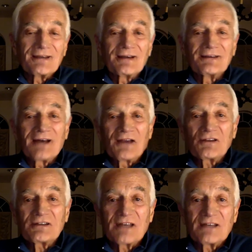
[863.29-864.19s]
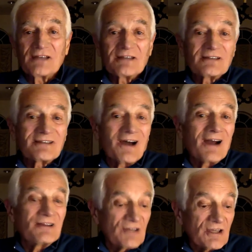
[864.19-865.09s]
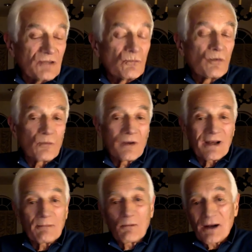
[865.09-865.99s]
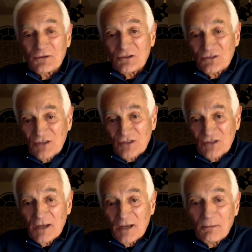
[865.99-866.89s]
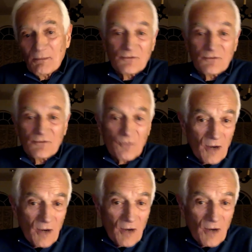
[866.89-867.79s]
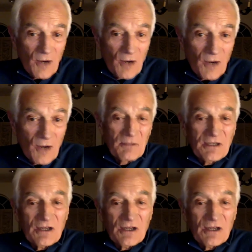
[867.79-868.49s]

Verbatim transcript: and and and I think that that ties in with what I'm about to say about the vibrato.